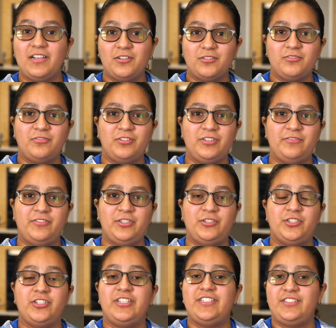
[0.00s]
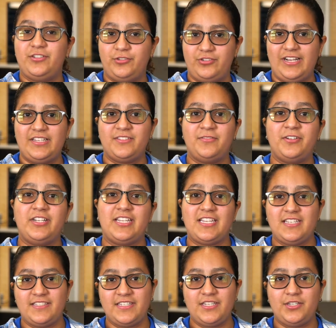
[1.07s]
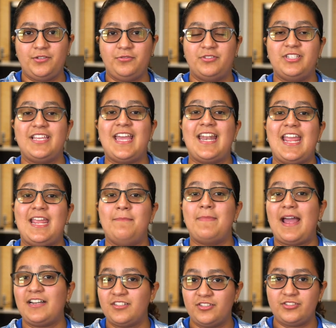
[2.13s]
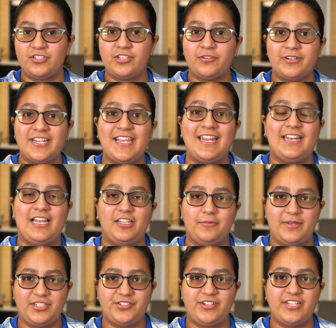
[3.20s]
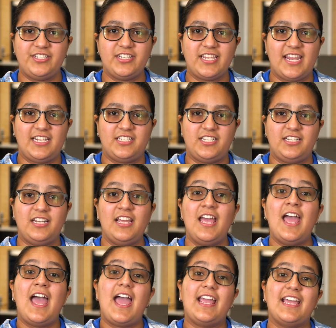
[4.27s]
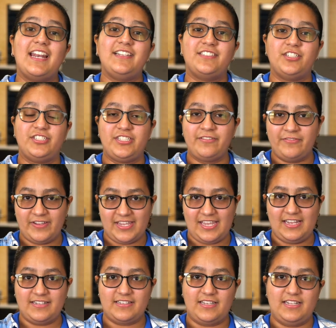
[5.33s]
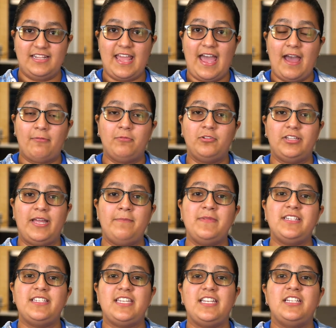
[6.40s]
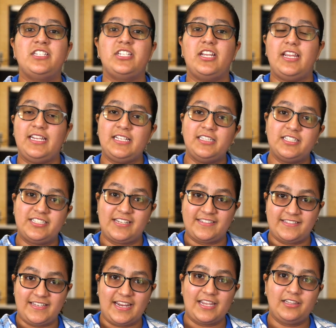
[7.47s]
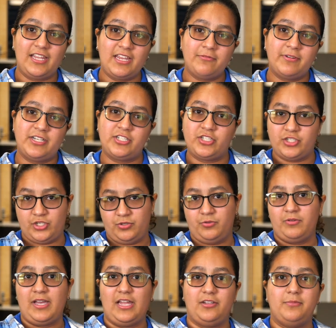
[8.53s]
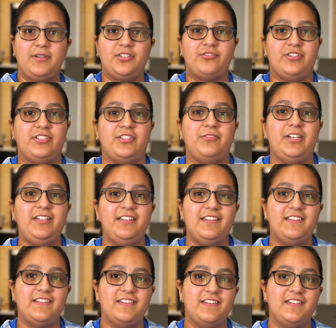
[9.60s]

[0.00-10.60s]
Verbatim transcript: goal for the future is to transfer to ECU to get a bachelor's degree in elementary education and get a certificate that will let me teach English as a second language to elementary students.